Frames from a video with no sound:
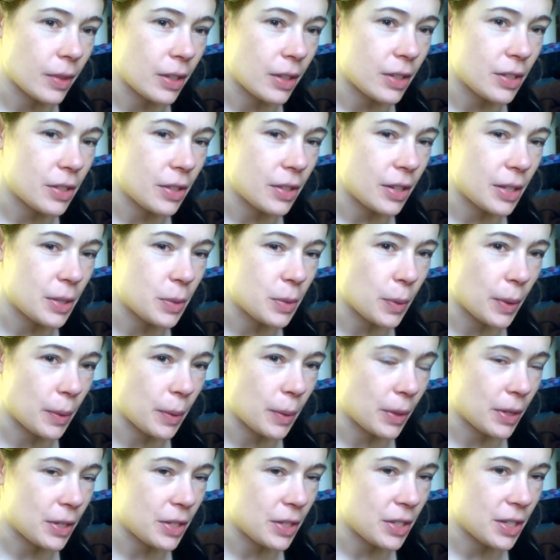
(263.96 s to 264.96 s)
so that's why I
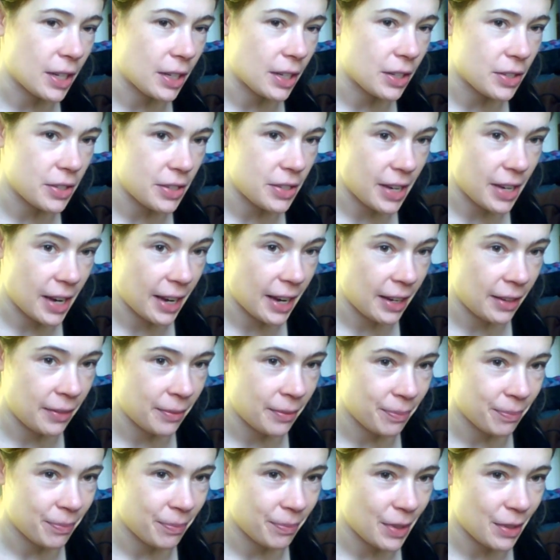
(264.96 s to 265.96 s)
want to check today
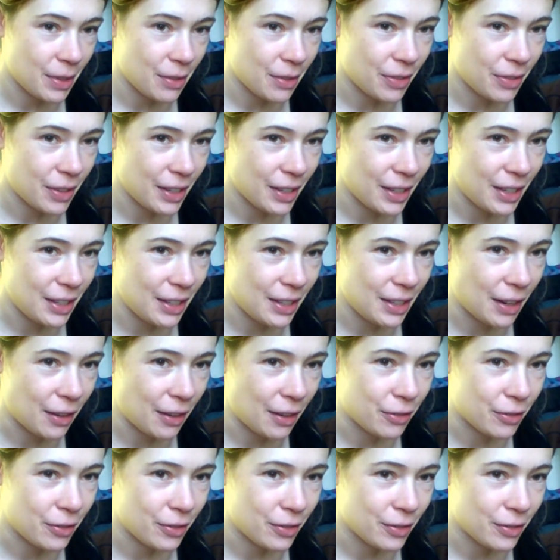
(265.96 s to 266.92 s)
if I eat enough.